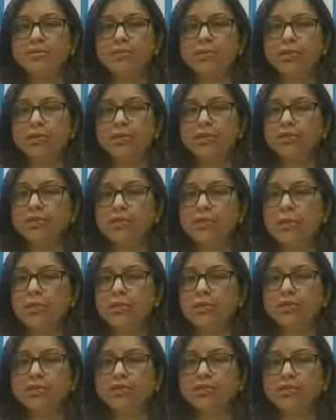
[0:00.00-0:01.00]
polyps
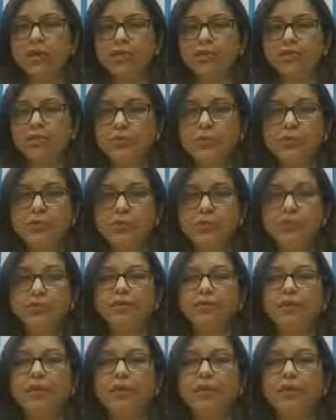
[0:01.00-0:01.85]
might obstruct your nose